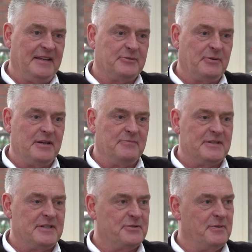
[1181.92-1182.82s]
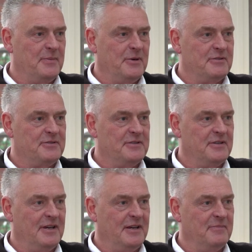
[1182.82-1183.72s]
Where's that swear box?
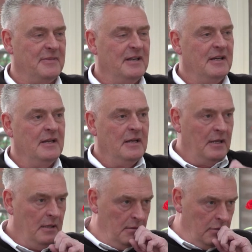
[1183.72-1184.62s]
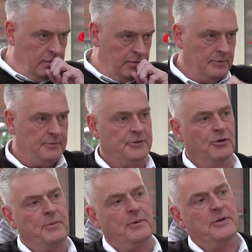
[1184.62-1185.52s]
The
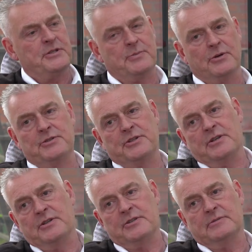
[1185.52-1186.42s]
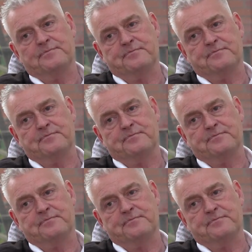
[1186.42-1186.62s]
Tory Party is a broad church,